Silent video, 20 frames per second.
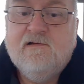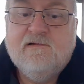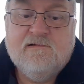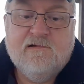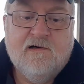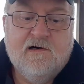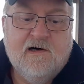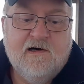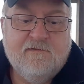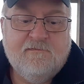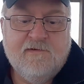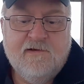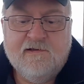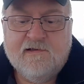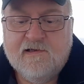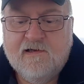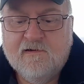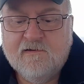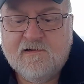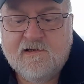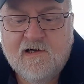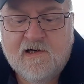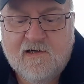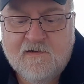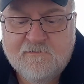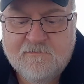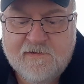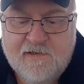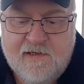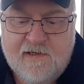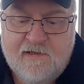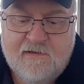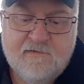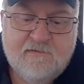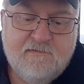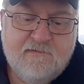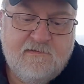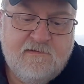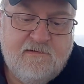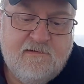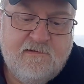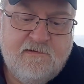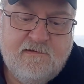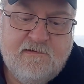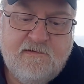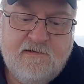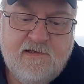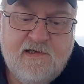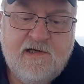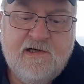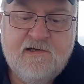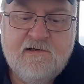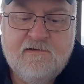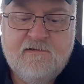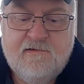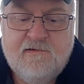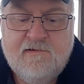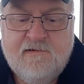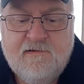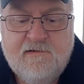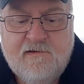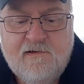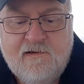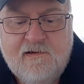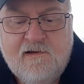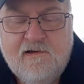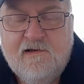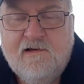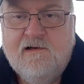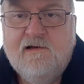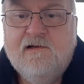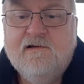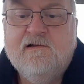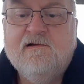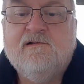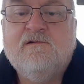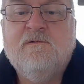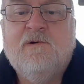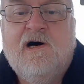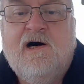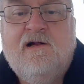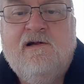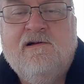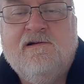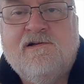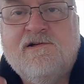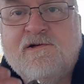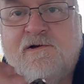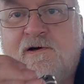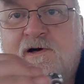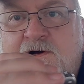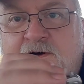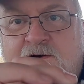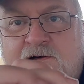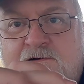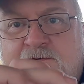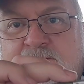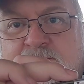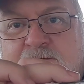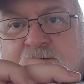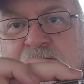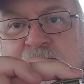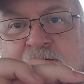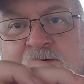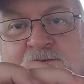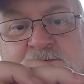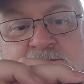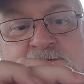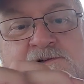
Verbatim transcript: so I think I'll call that it. Just wanted to show you, these are